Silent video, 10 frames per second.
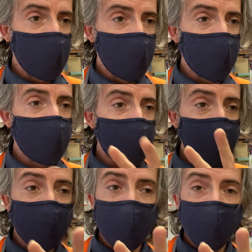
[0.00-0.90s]
No, another
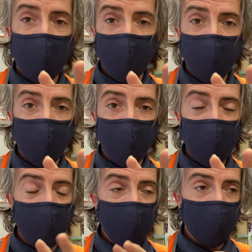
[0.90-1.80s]
2 are out on school
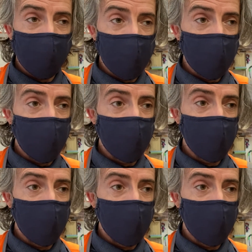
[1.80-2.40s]
business for something.